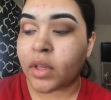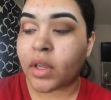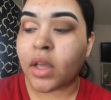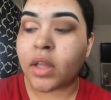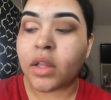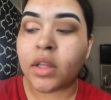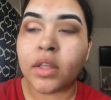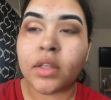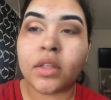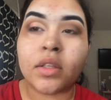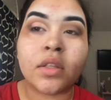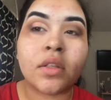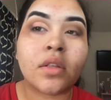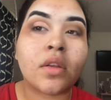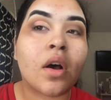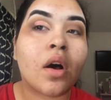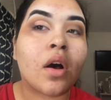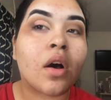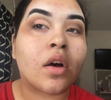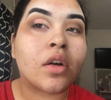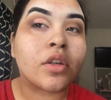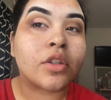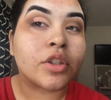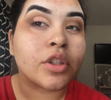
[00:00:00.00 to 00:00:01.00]
And this is
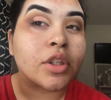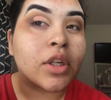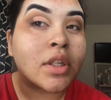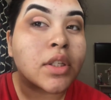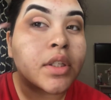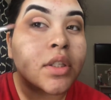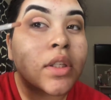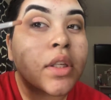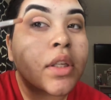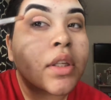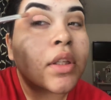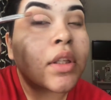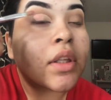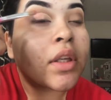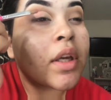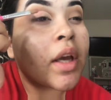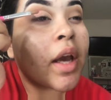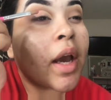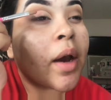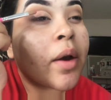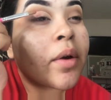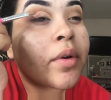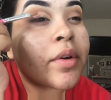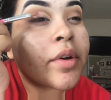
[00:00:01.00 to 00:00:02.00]
all just in the
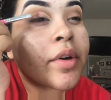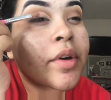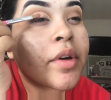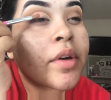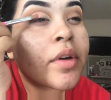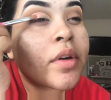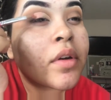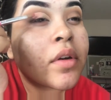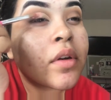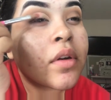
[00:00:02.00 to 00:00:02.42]
outer